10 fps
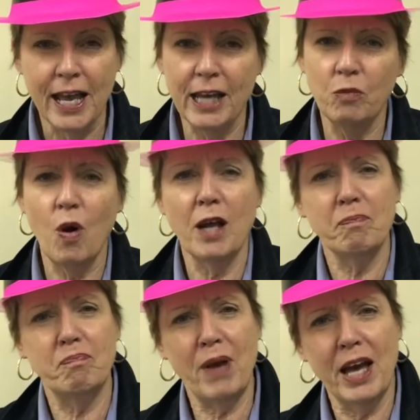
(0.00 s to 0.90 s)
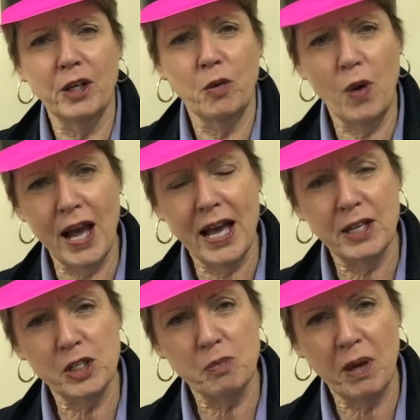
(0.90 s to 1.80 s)
And what better way
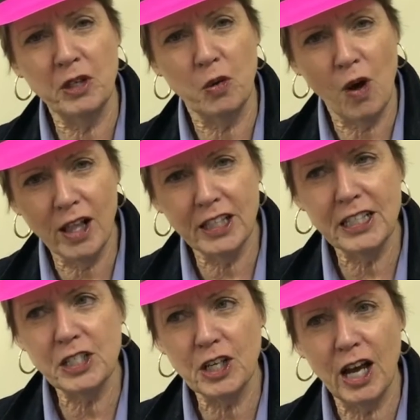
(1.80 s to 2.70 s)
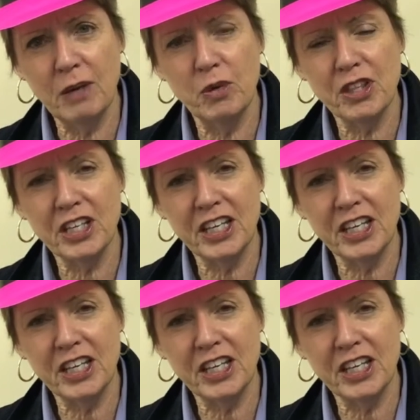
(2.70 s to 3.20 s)
to spend quality time with a